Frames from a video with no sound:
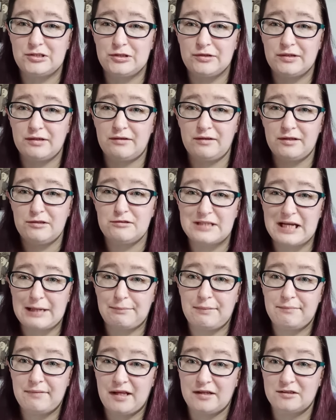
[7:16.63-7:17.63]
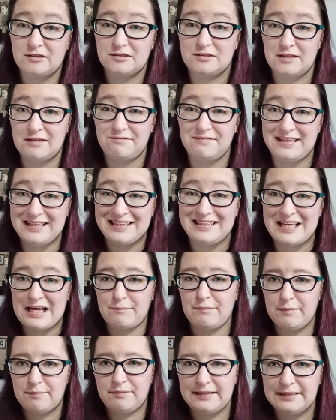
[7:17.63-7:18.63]
you can only use happy planner stuff in
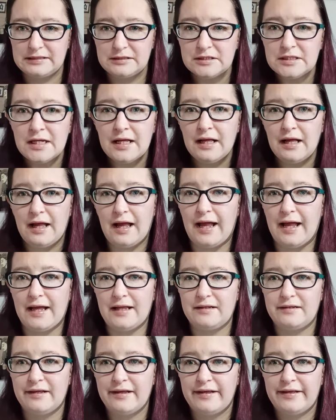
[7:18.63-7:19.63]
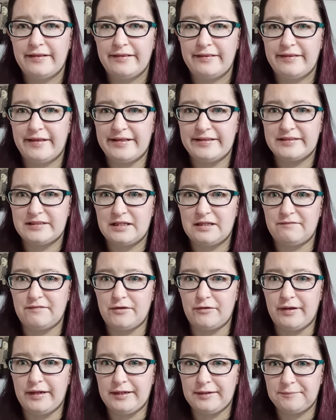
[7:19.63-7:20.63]
happy planner, and that's kind of
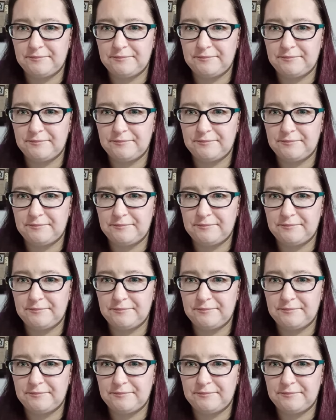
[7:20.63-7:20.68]
annoying.